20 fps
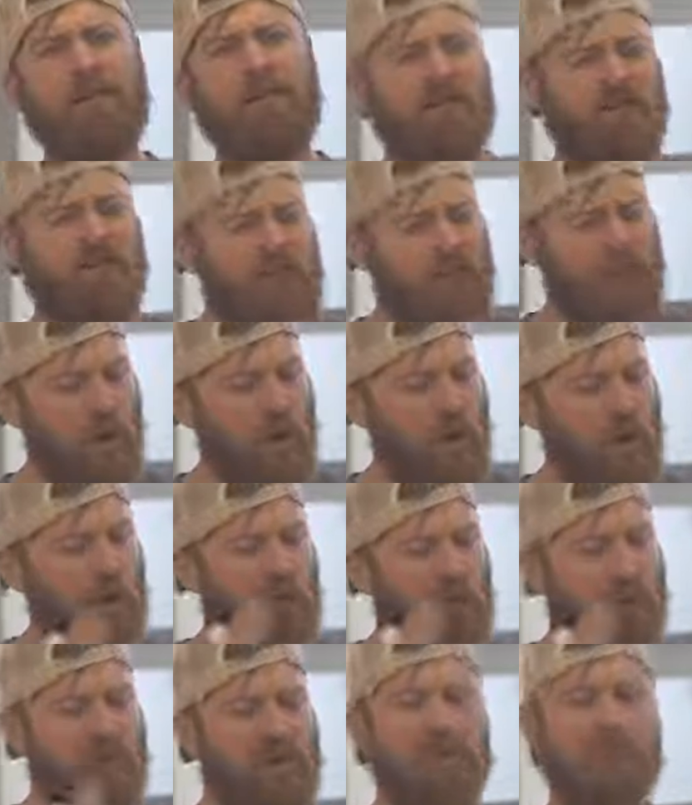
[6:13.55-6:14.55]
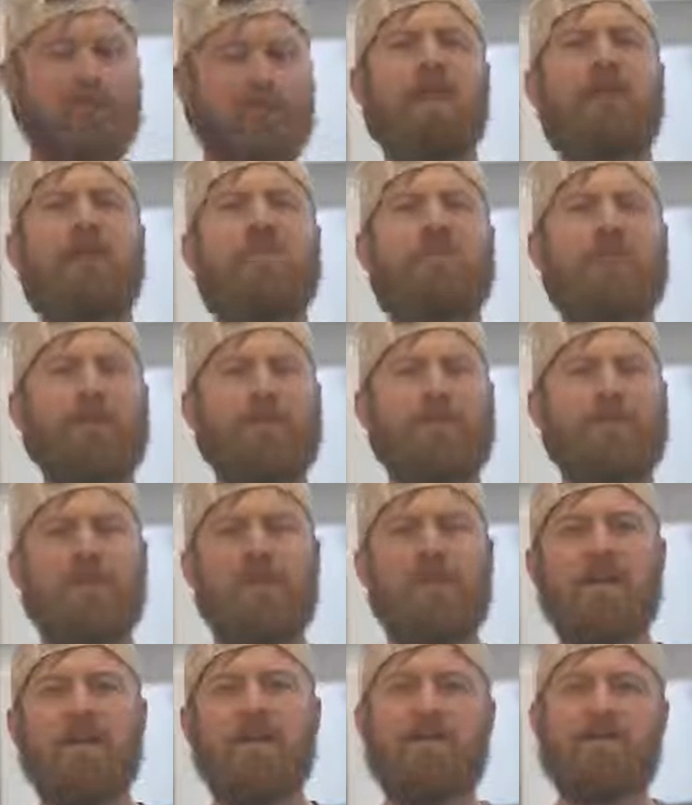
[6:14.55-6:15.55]
They're using all of these
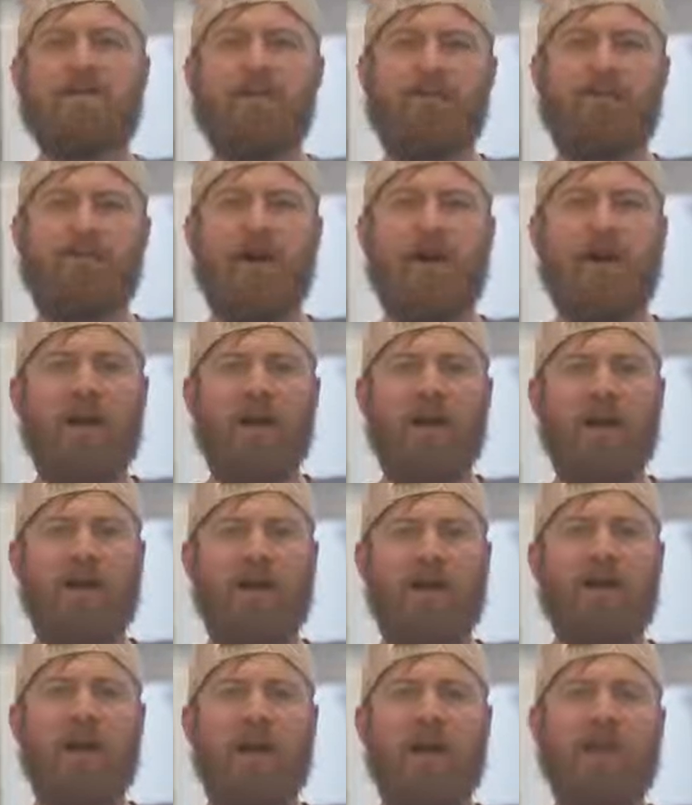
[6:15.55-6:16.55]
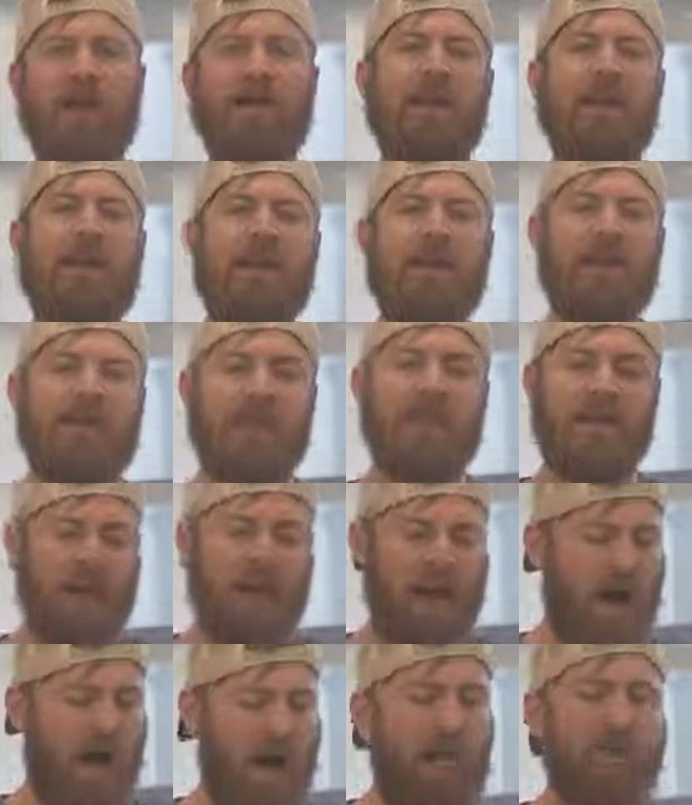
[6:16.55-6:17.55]
places to find, and
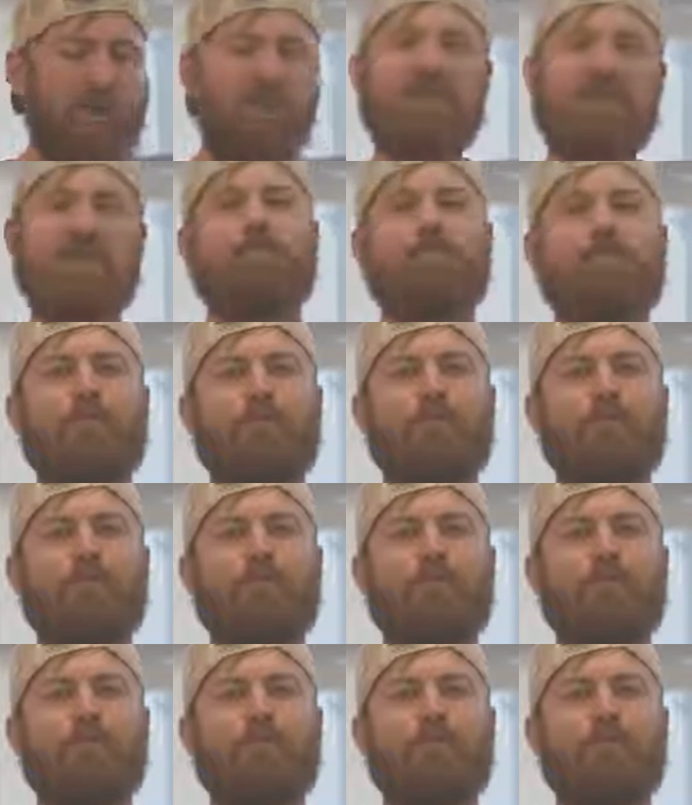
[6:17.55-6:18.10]
on these